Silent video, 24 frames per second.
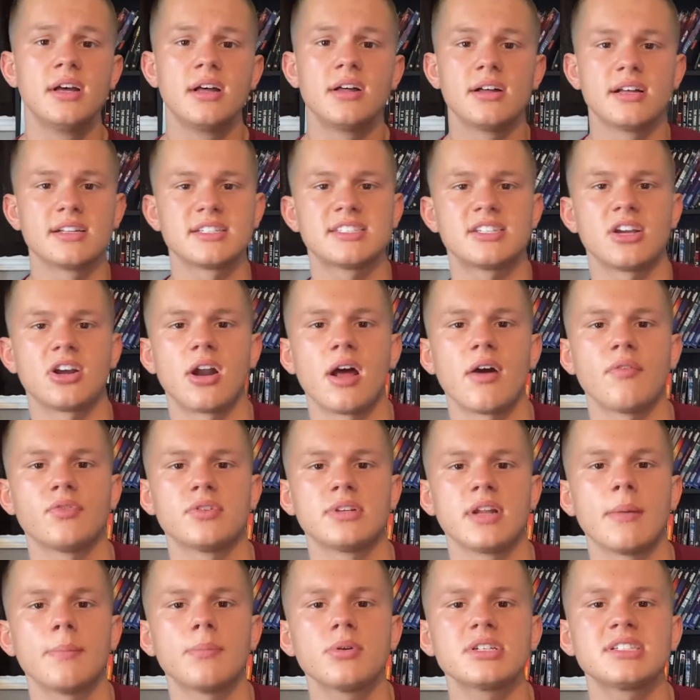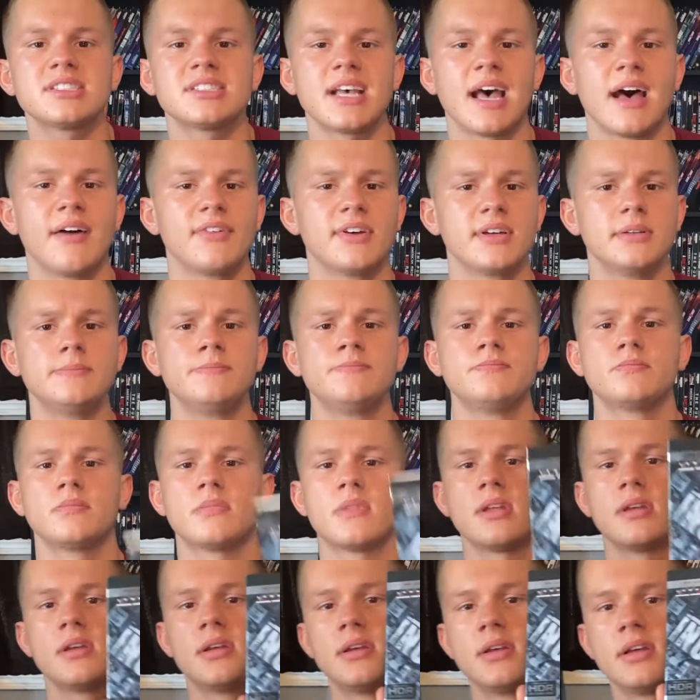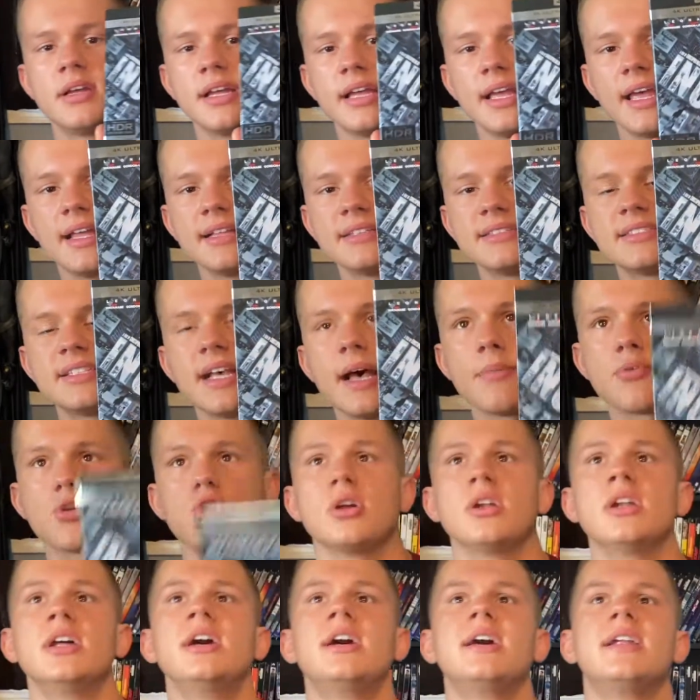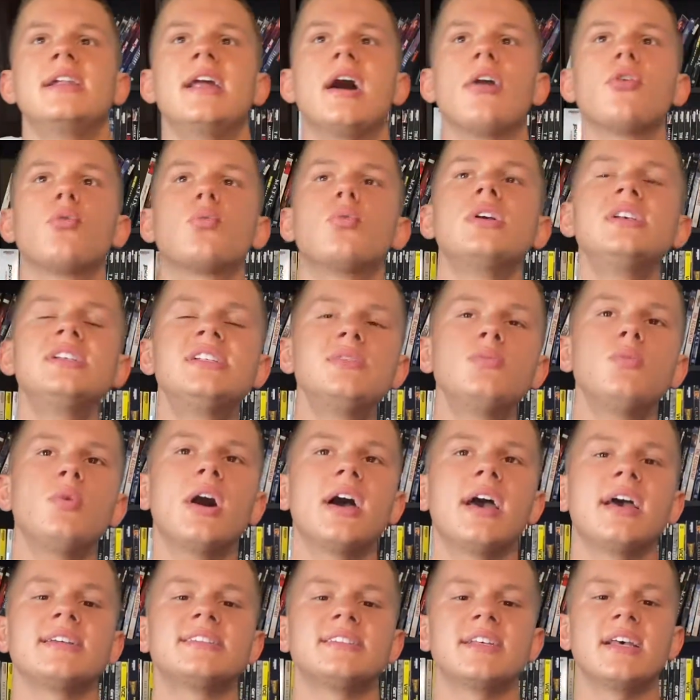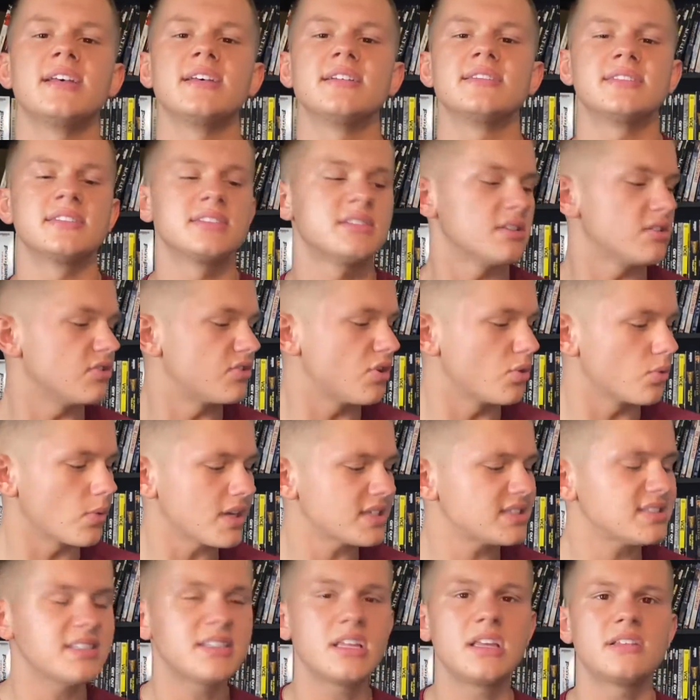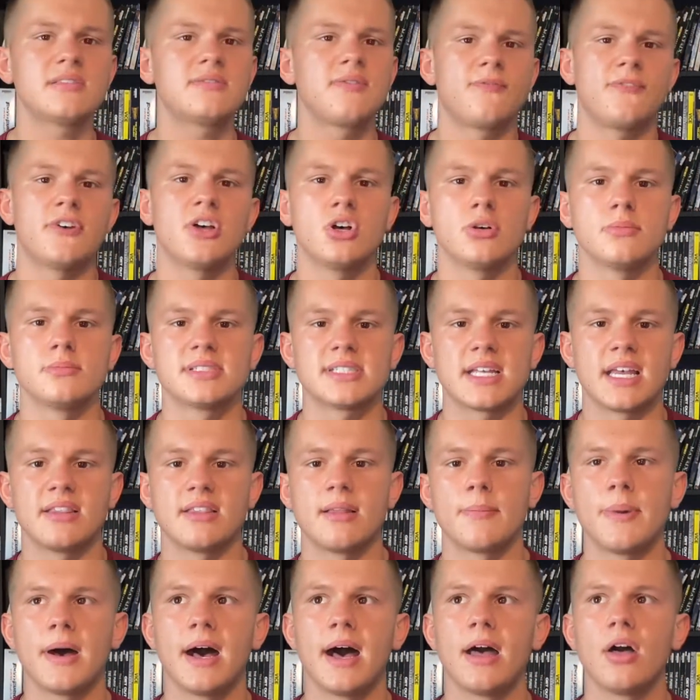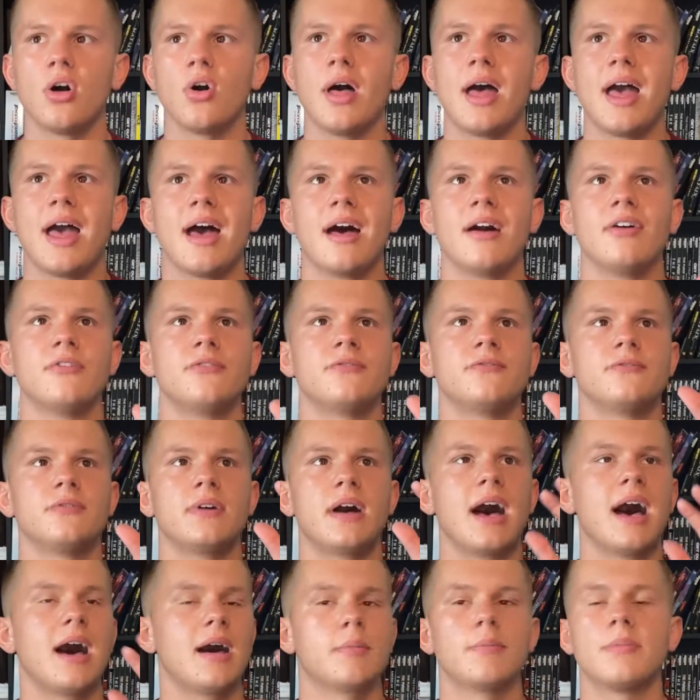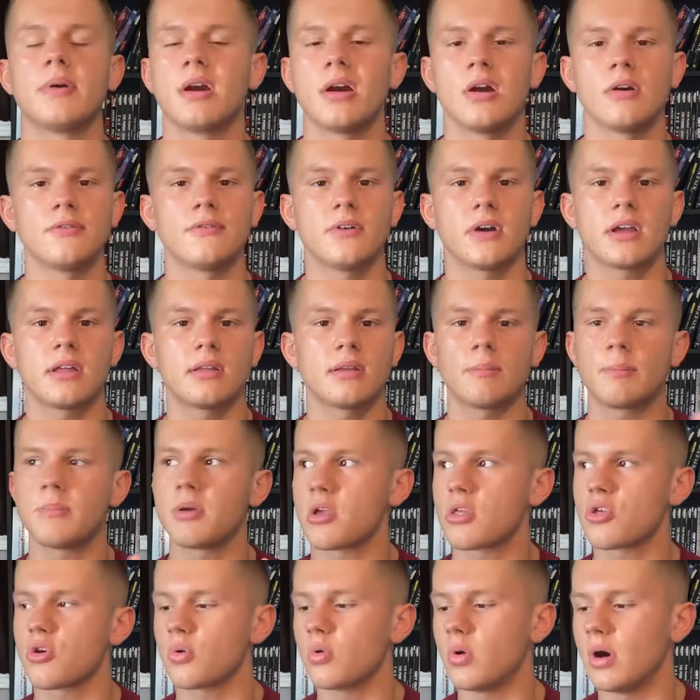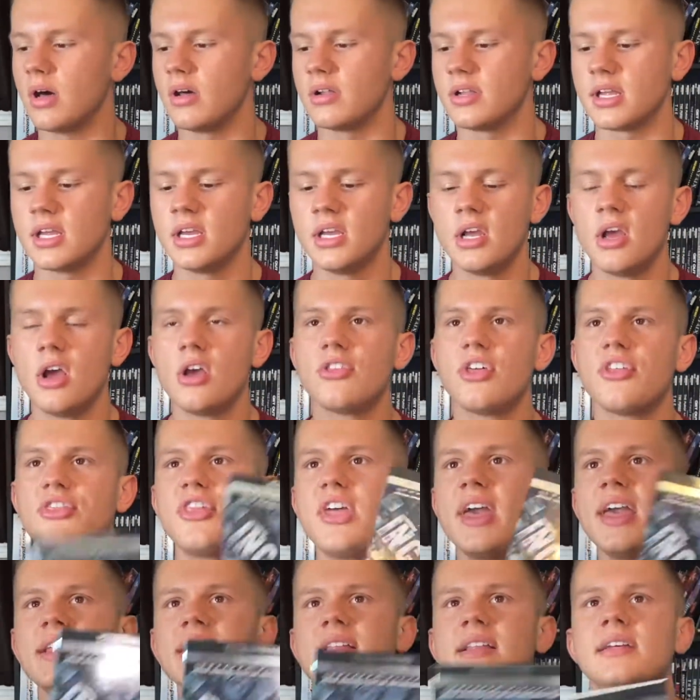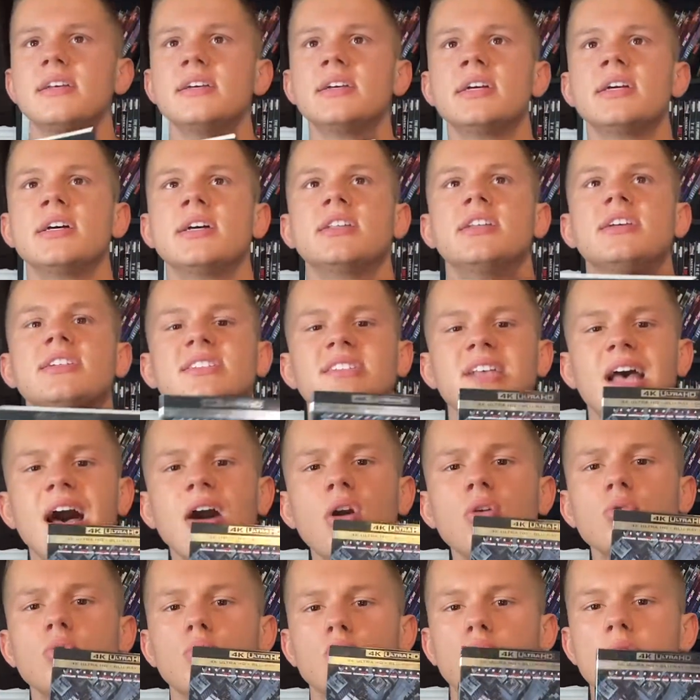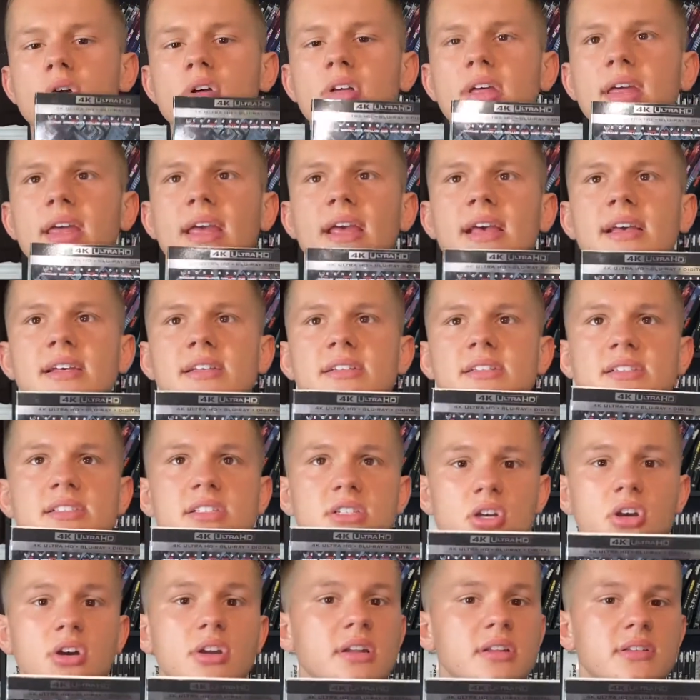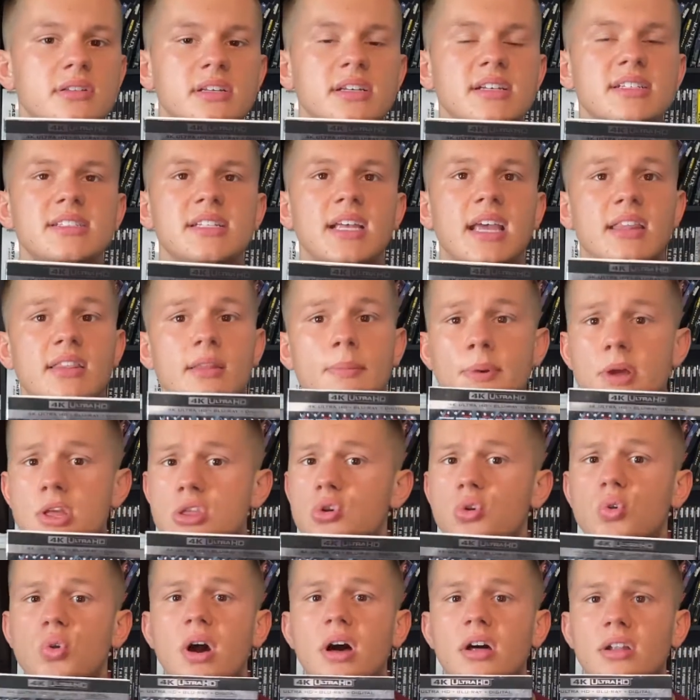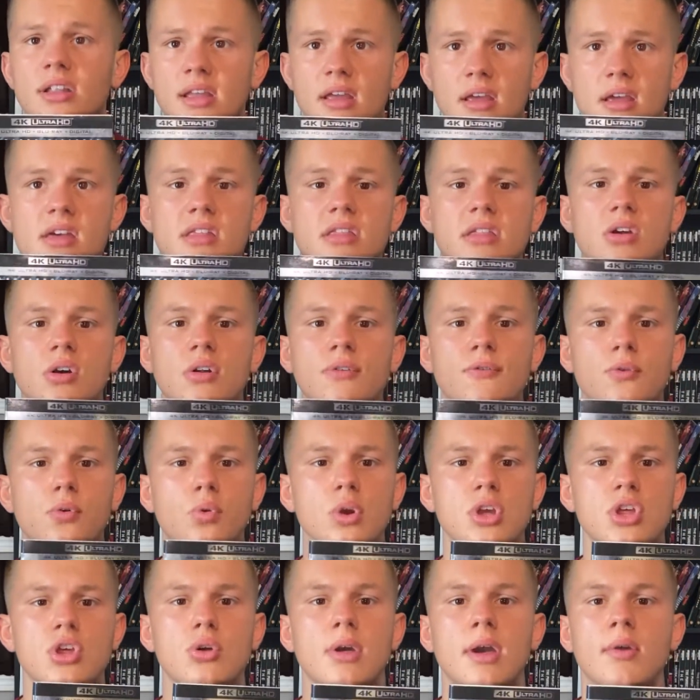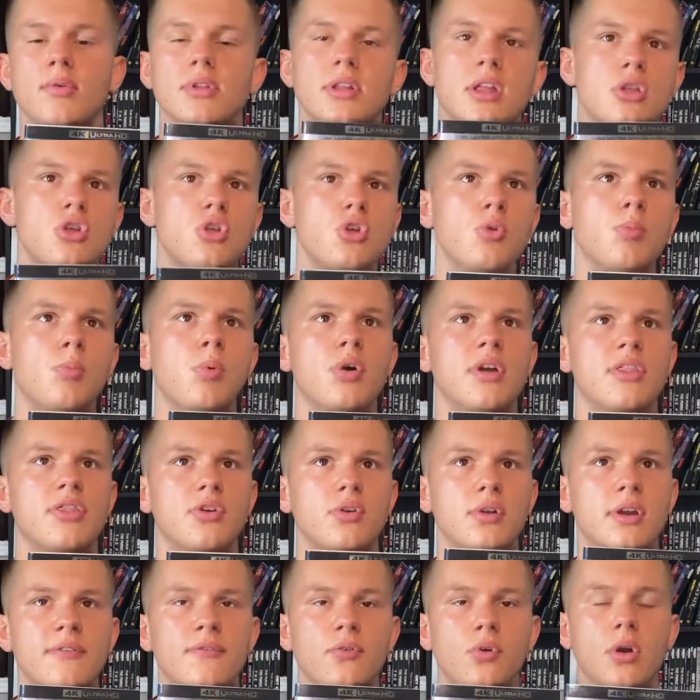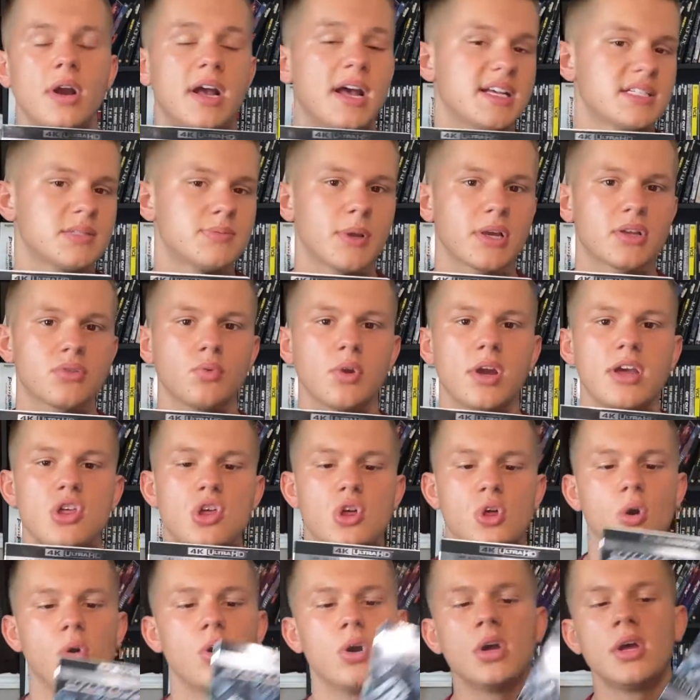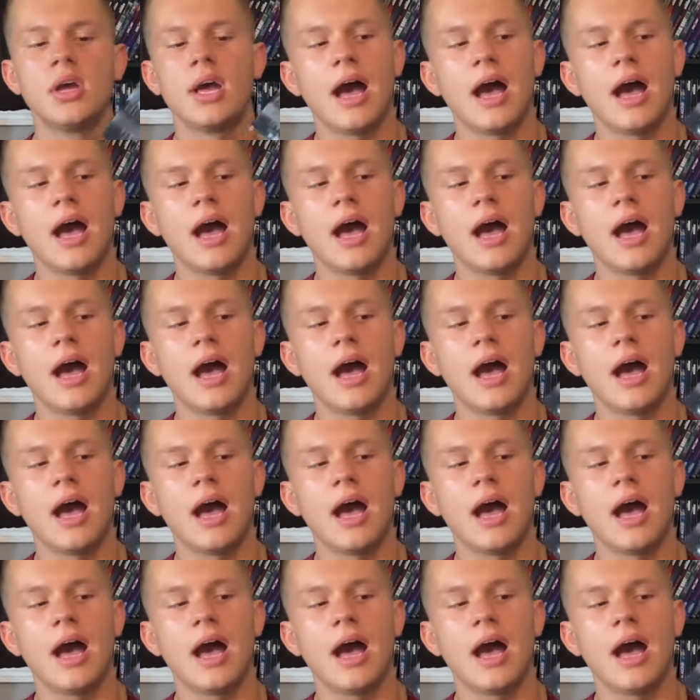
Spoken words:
Let's start off with number seven, Inception. Now, the reason why I say this is the rest of these films in the pile have on par fucking picture quality. The sound really is good in this, and the picture quality is good for what you get with the 2.34 aspect ratio.